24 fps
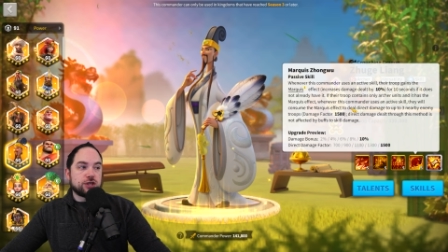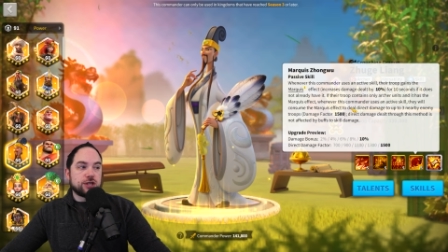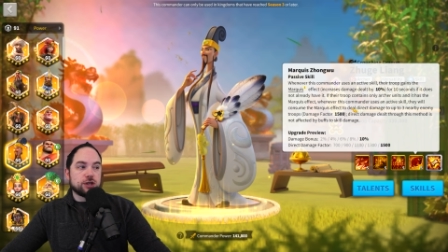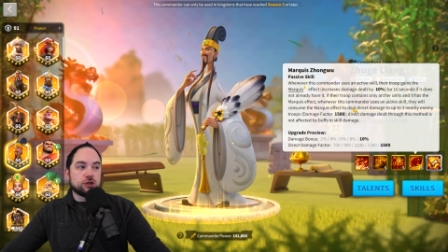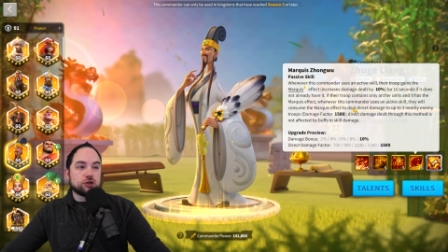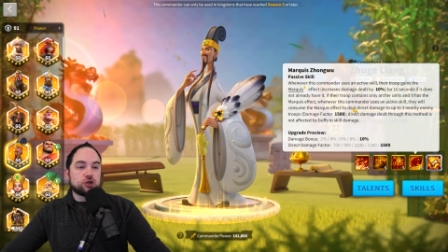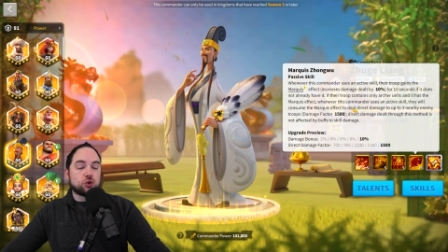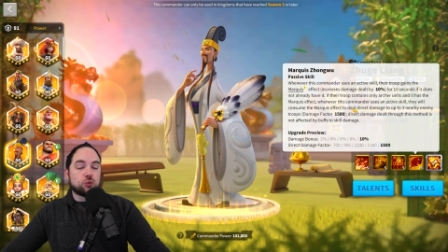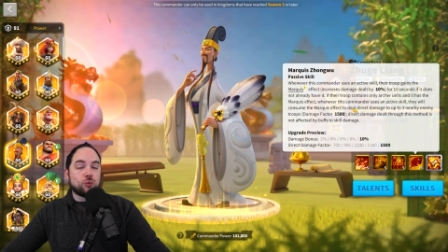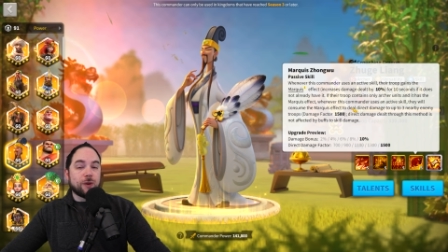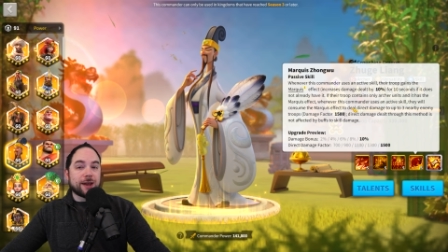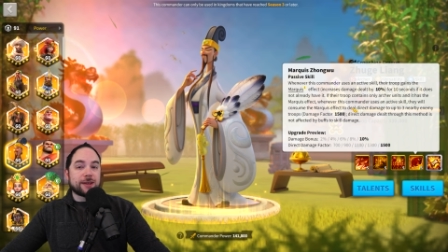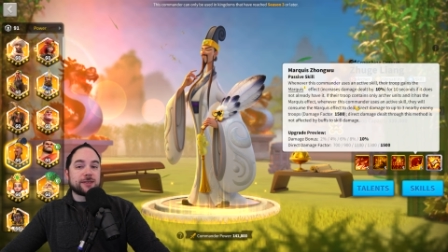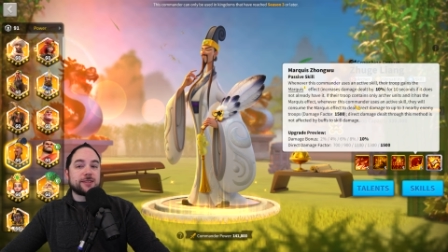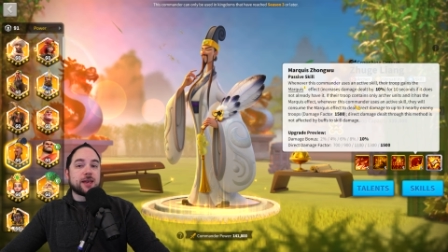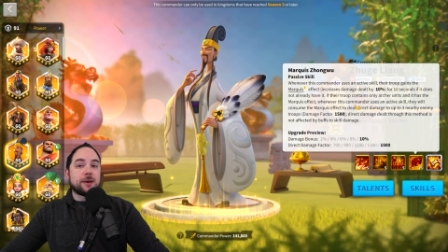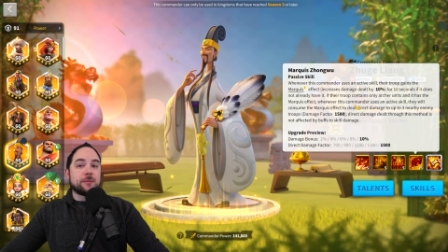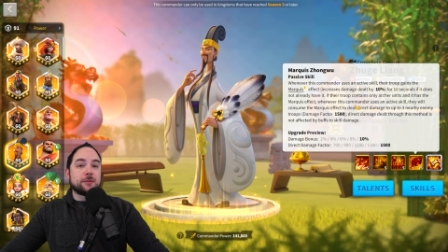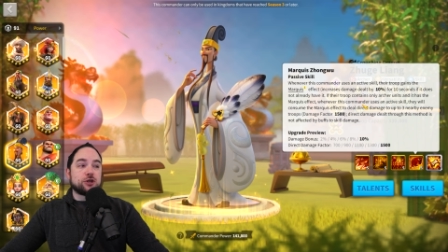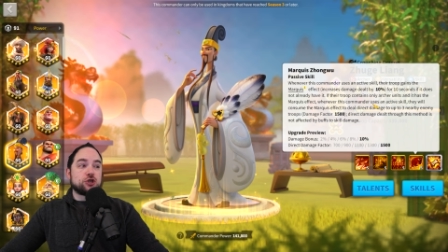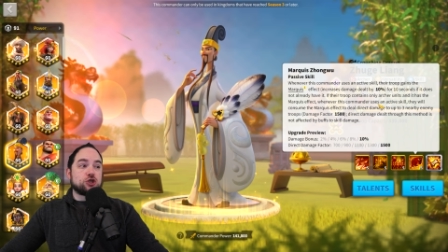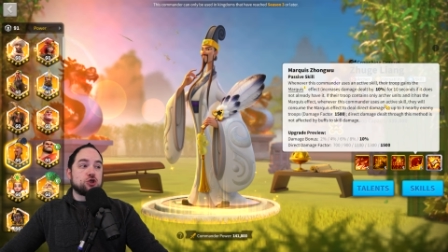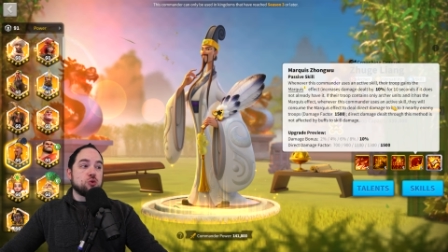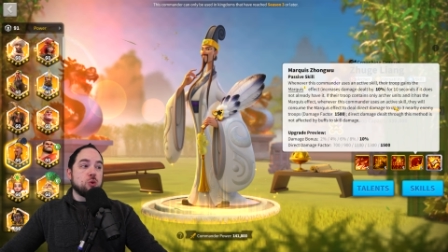deal direct
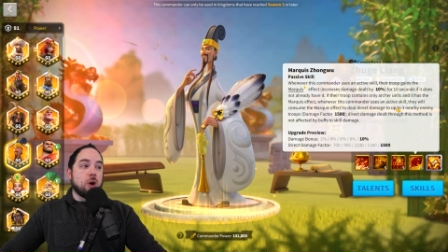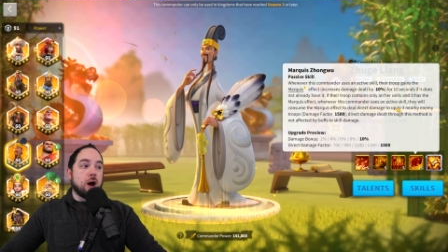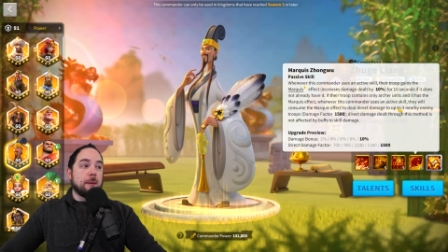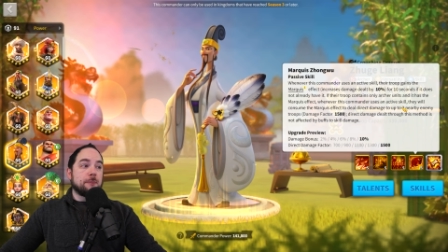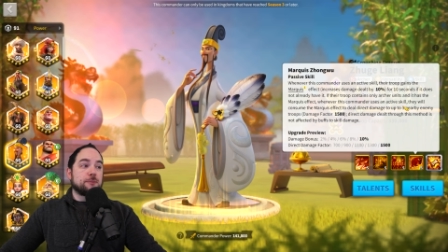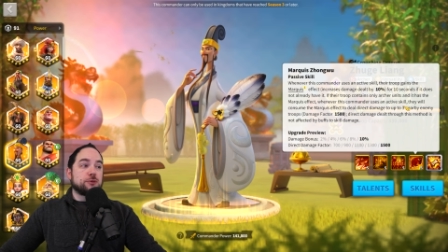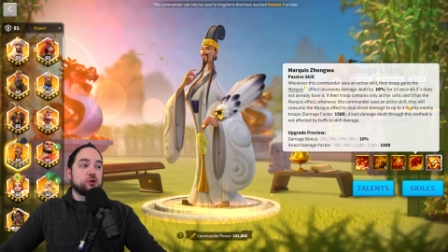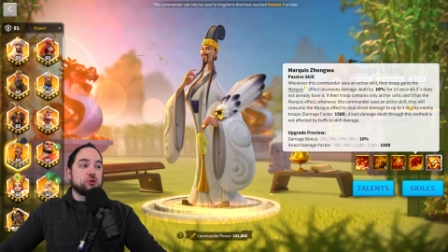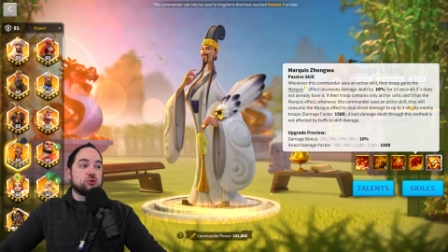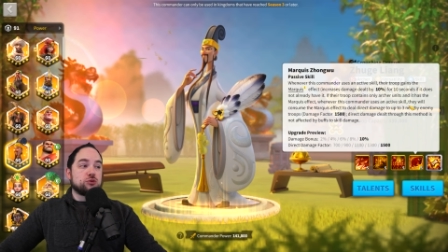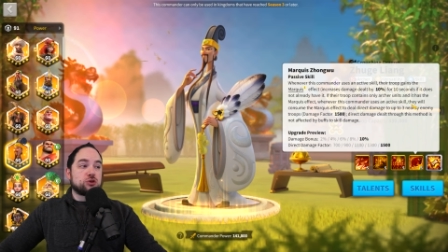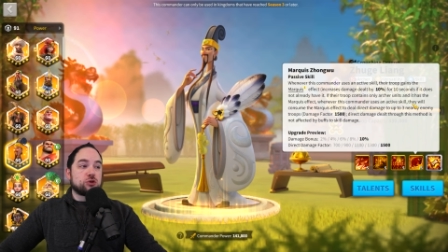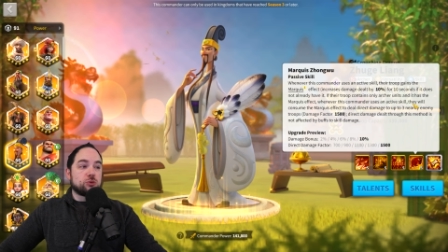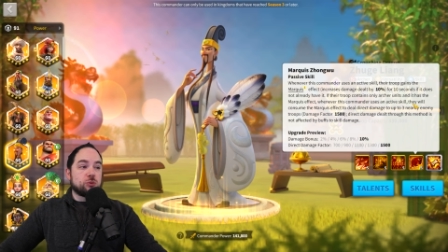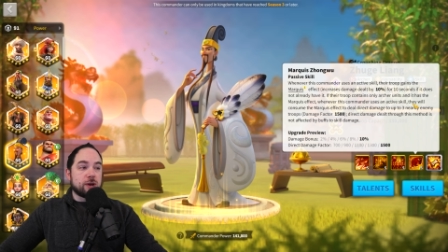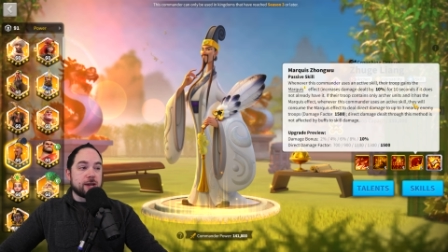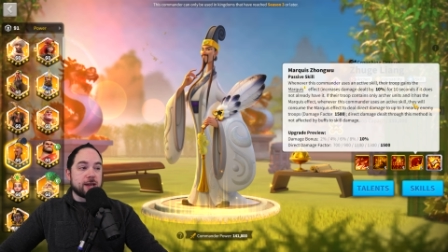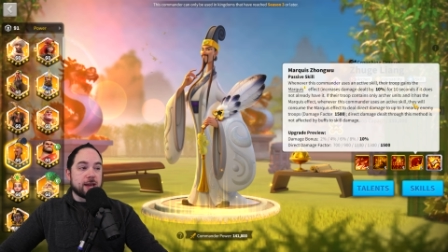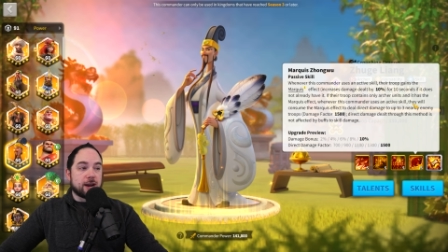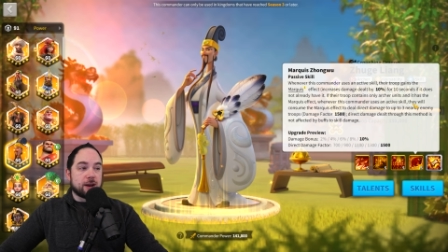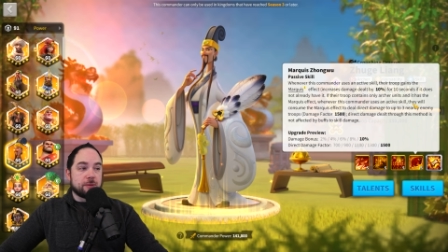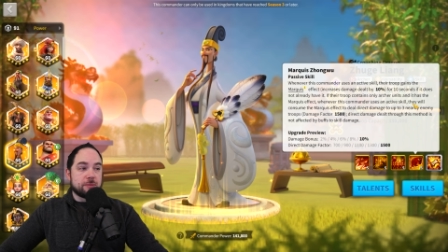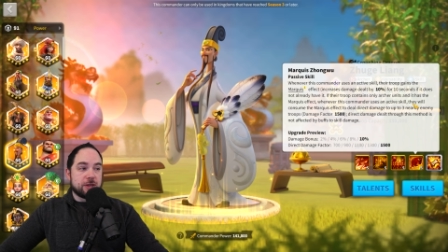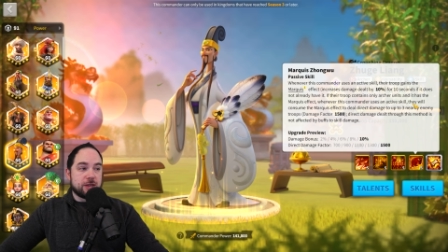damage to up to
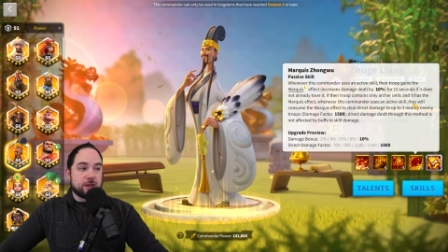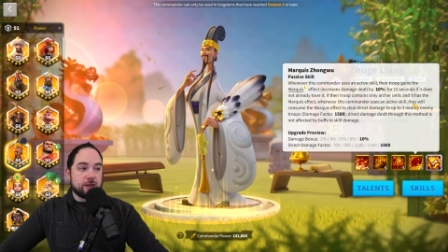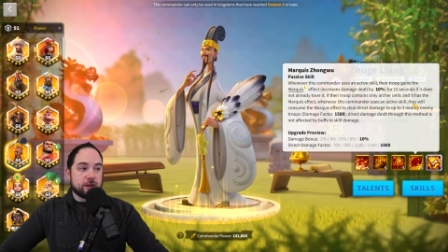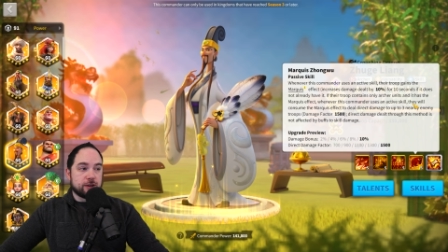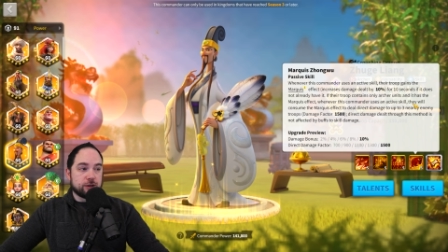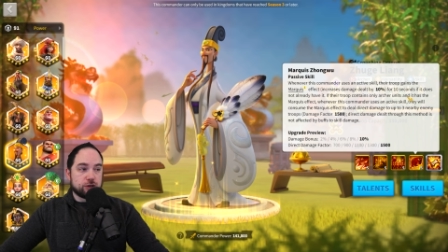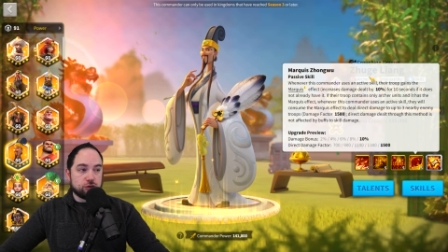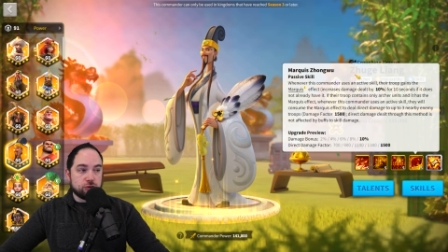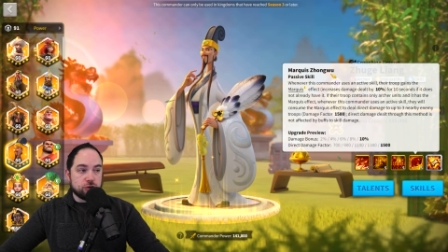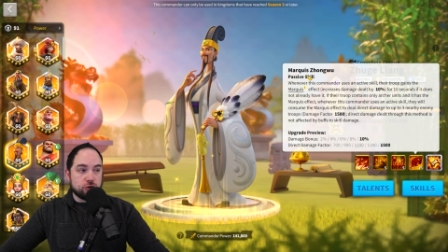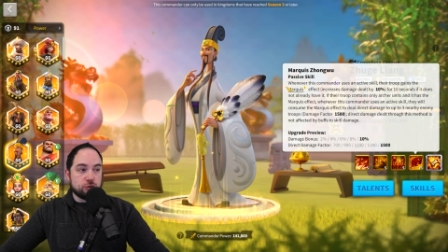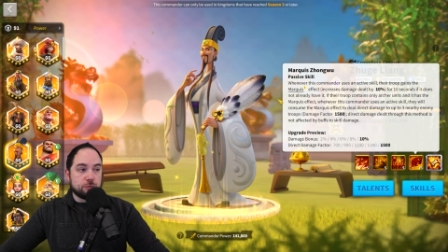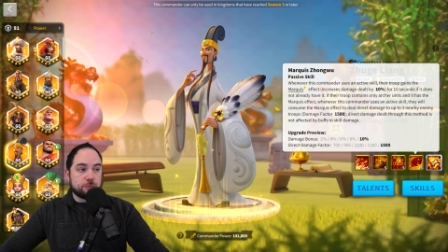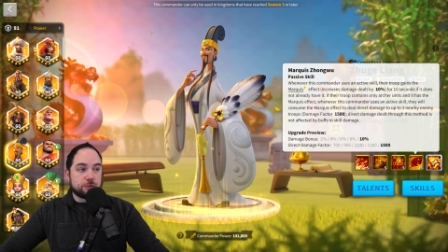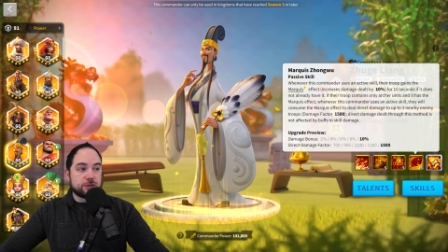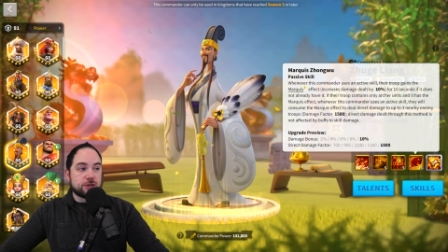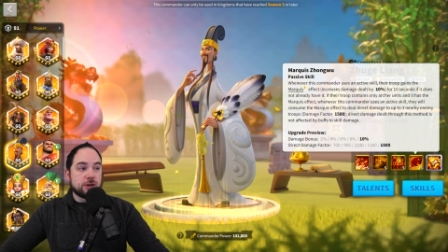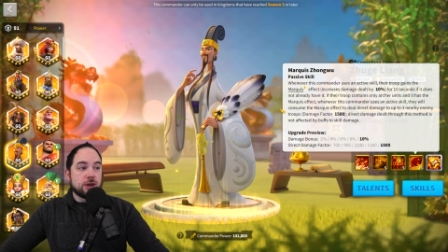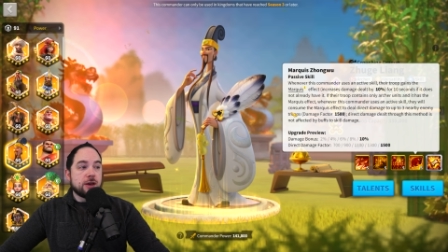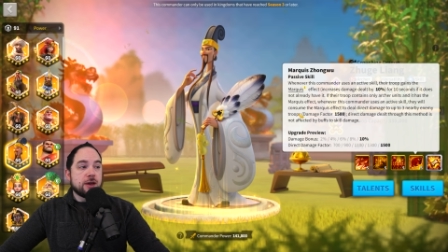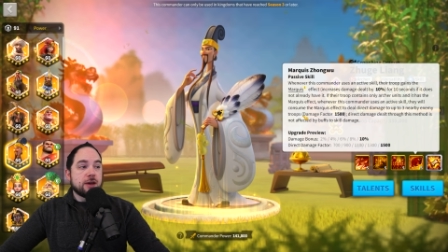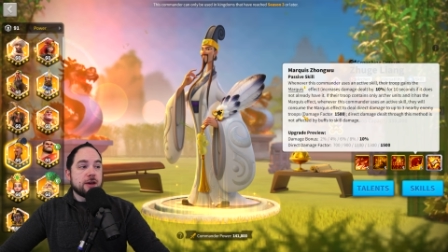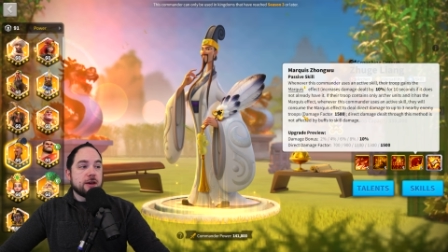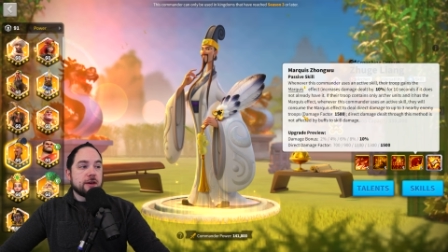three enemy troops,